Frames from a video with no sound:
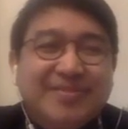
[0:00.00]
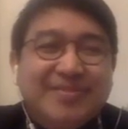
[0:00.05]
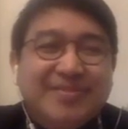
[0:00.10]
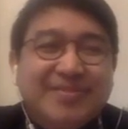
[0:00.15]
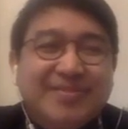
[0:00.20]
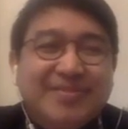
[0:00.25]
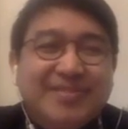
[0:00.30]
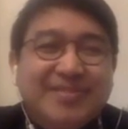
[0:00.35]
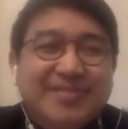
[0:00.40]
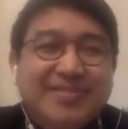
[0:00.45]

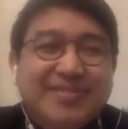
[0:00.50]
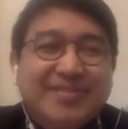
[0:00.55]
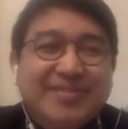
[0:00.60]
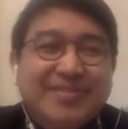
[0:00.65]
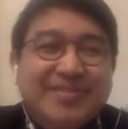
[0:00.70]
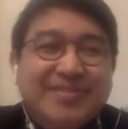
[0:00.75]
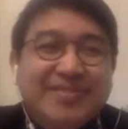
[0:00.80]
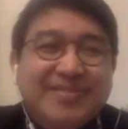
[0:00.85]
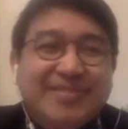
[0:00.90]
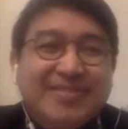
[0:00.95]

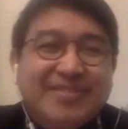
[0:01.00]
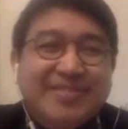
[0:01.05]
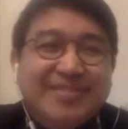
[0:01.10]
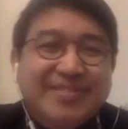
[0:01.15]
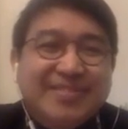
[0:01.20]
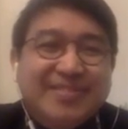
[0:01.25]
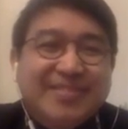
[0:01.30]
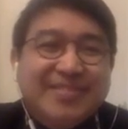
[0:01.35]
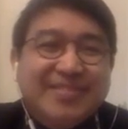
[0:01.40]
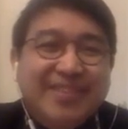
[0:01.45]

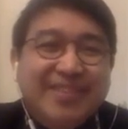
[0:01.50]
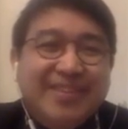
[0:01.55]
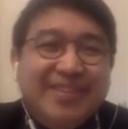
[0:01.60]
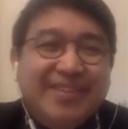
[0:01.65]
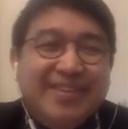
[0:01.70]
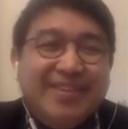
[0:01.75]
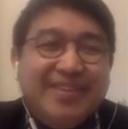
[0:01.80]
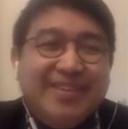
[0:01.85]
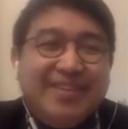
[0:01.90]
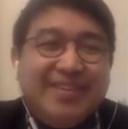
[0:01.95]

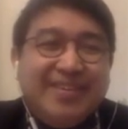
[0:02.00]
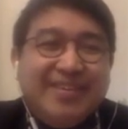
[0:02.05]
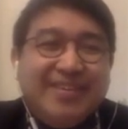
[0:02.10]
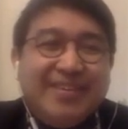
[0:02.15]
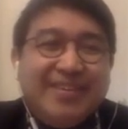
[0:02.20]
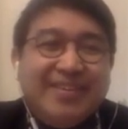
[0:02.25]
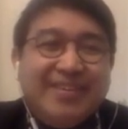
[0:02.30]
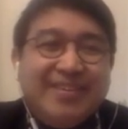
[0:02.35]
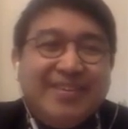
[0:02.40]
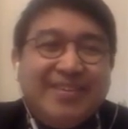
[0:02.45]

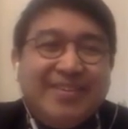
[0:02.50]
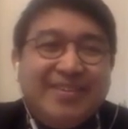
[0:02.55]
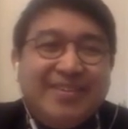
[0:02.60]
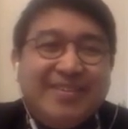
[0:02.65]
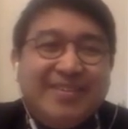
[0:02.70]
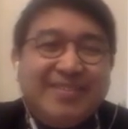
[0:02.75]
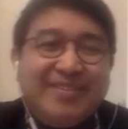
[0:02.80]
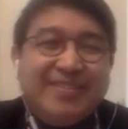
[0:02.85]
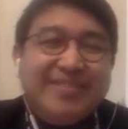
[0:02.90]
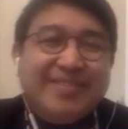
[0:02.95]

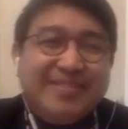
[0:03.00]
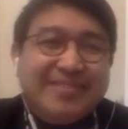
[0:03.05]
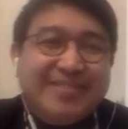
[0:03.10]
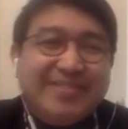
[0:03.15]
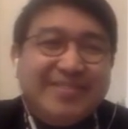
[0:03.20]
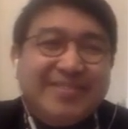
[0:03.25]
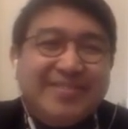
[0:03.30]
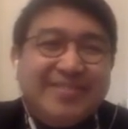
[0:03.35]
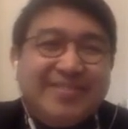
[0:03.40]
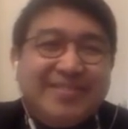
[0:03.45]

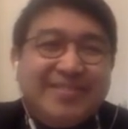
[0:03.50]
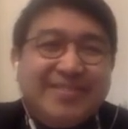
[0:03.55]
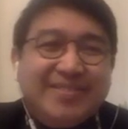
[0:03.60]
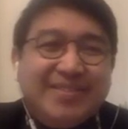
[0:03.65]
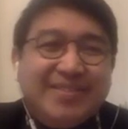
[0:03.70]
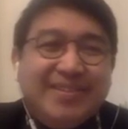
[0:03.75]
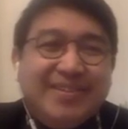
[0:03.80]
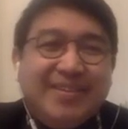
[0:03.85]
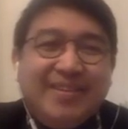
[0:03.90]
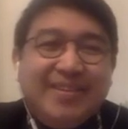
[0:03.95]

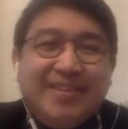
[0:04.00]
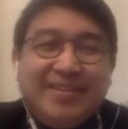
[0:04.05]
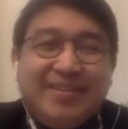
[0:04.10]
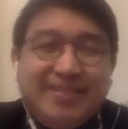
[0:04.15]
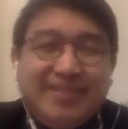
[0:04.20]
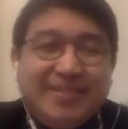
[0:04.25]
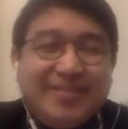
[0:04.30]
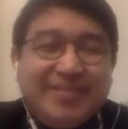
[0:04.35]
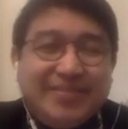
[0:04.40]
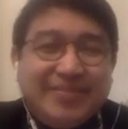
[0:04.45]

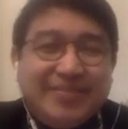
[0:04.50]
(not speaking)